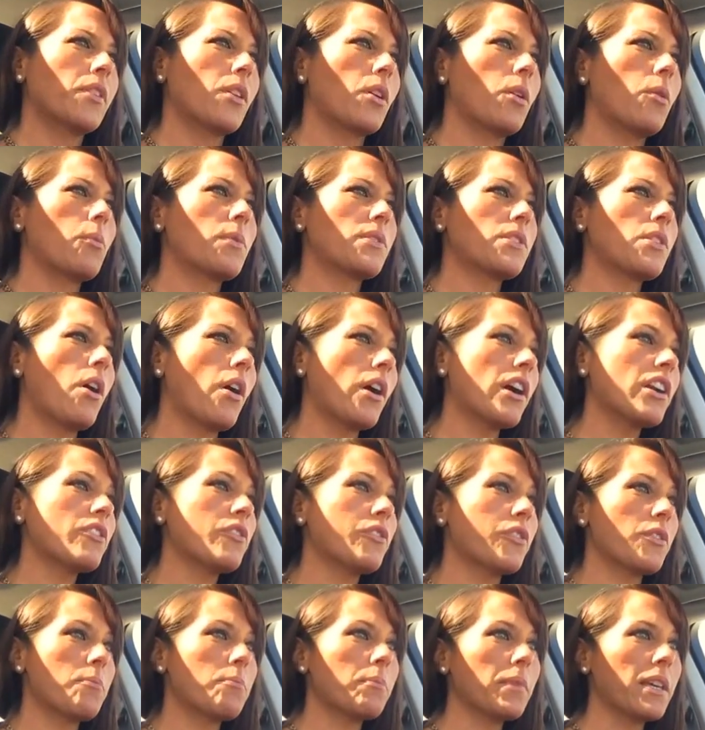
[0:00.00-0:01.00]
what's hard
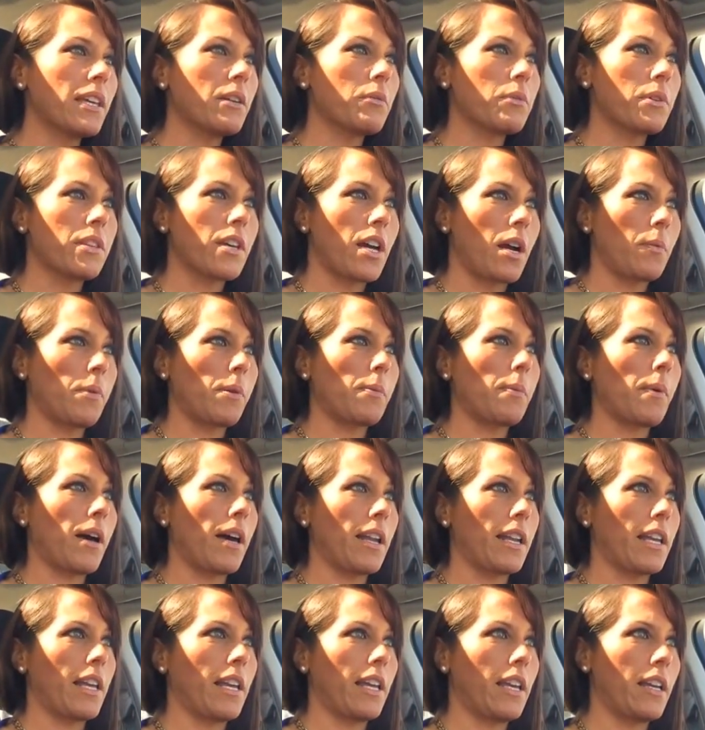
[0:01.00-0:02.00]
for me with upper
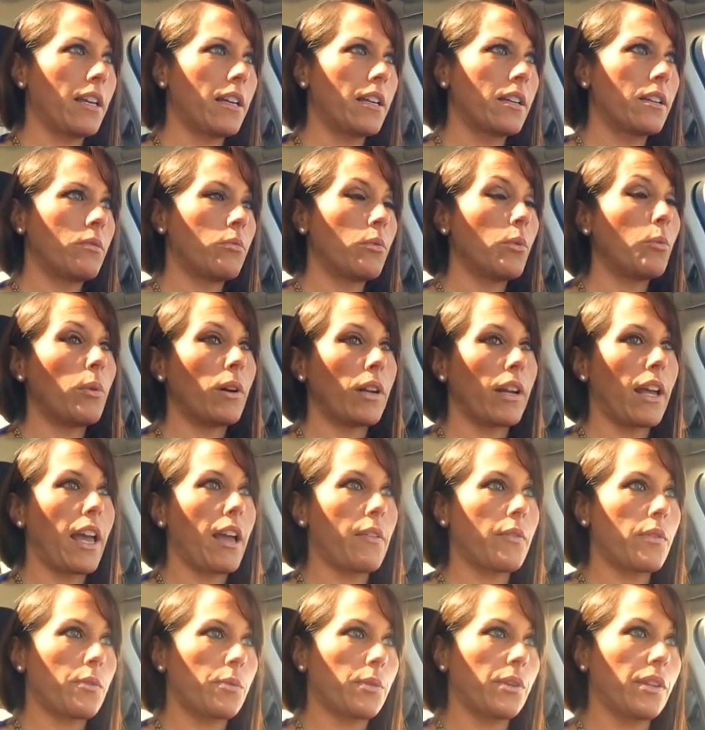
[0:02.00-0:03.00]
body, well, one, I
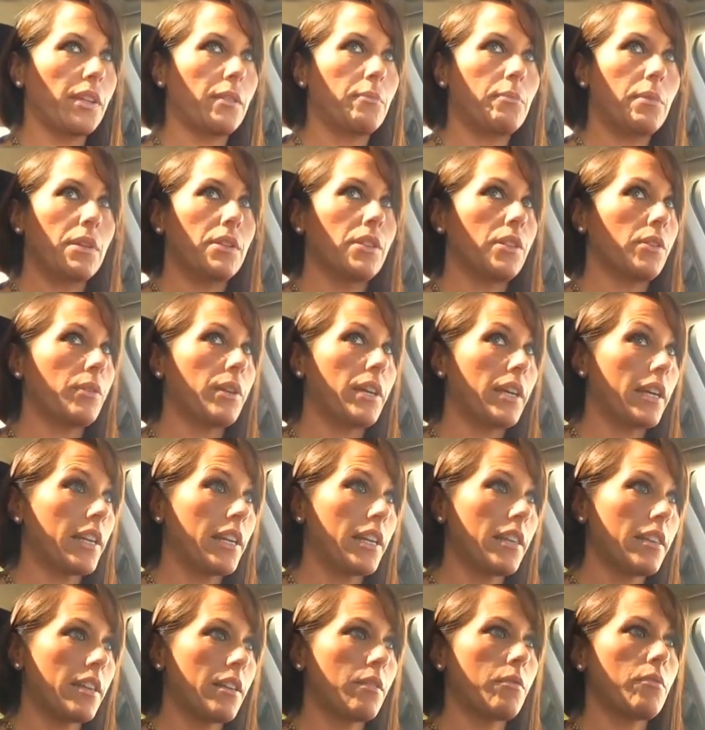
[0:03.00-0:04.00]
haven't really been doing
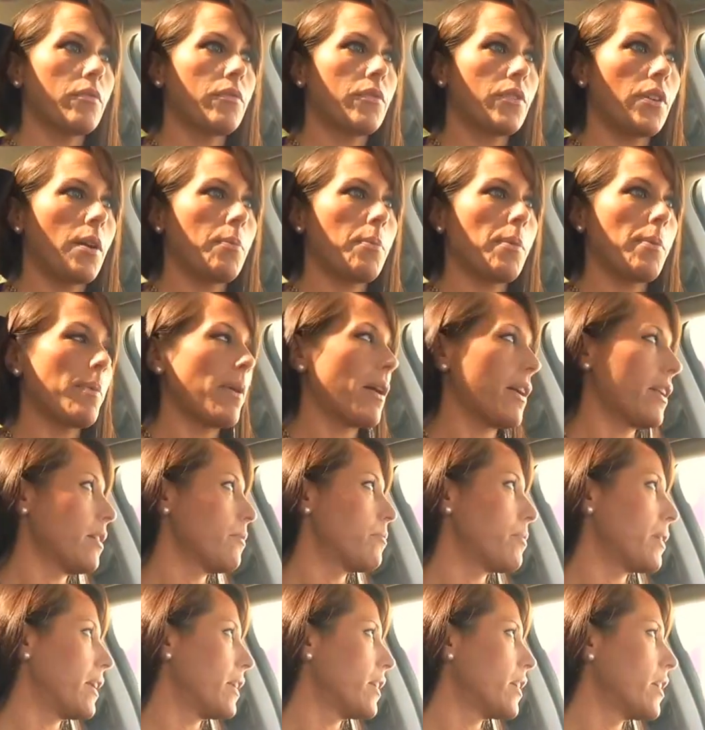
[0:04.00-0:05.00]
anything for upper body,
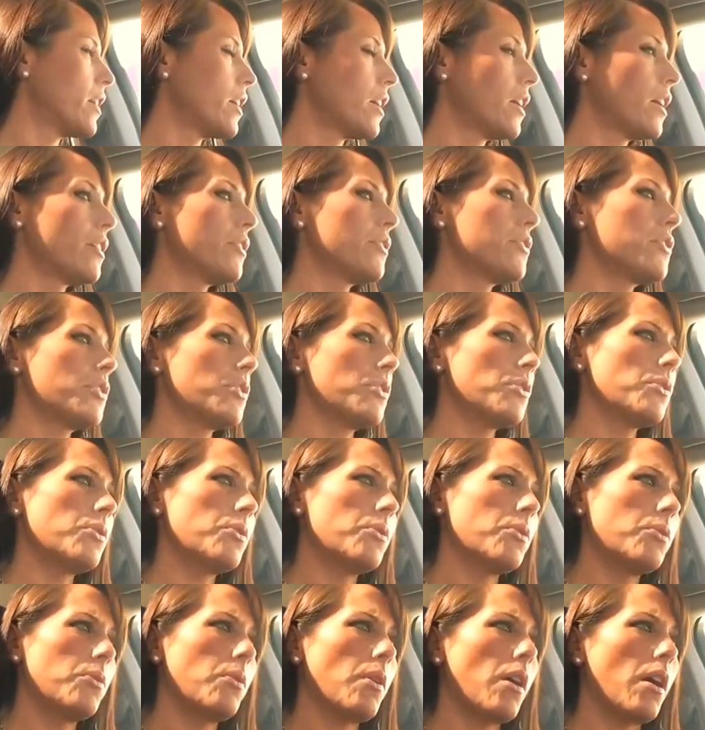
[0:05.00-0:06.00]
but
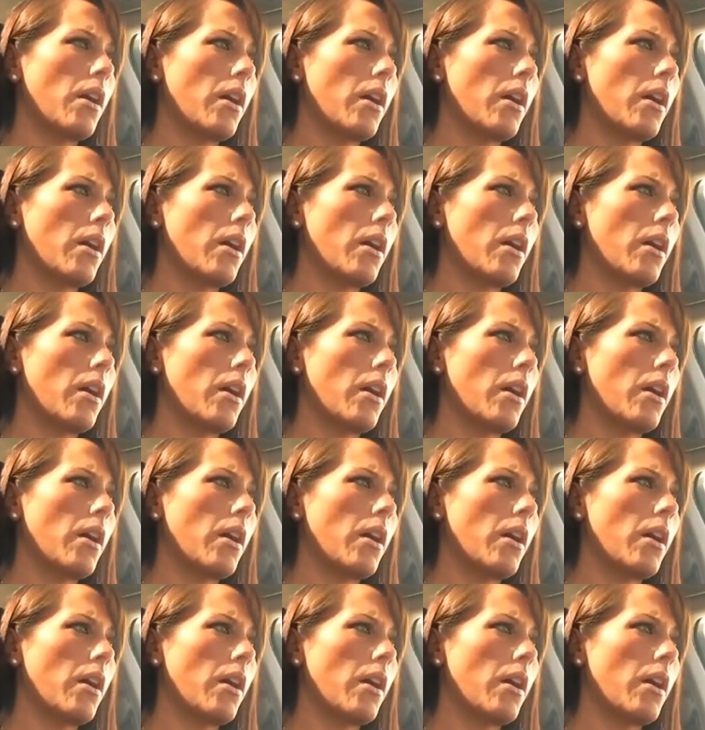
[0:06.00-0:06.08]
two,